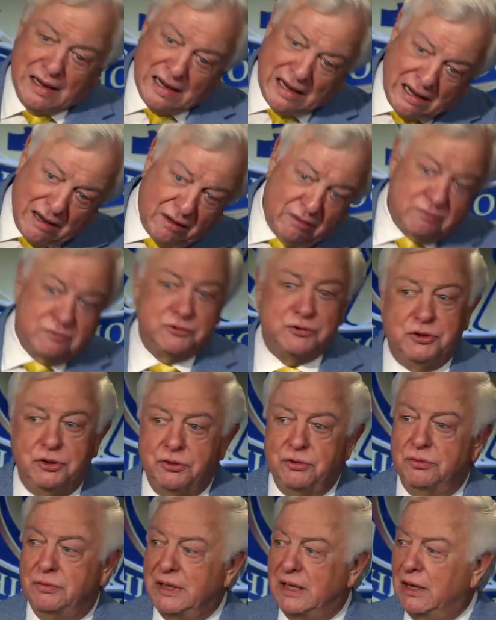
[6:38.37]

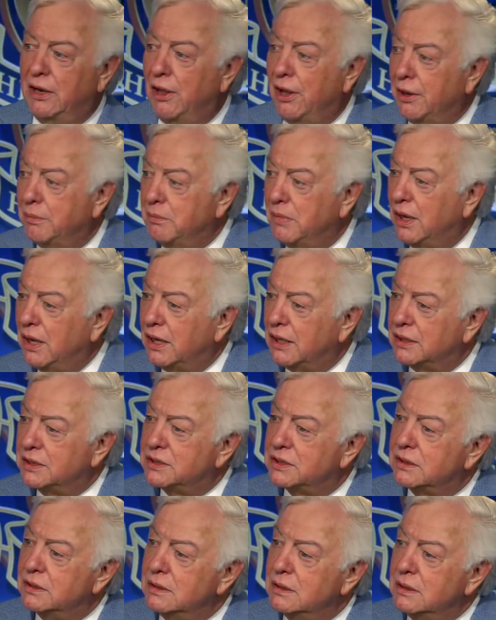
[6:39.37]
outdo Elon Musk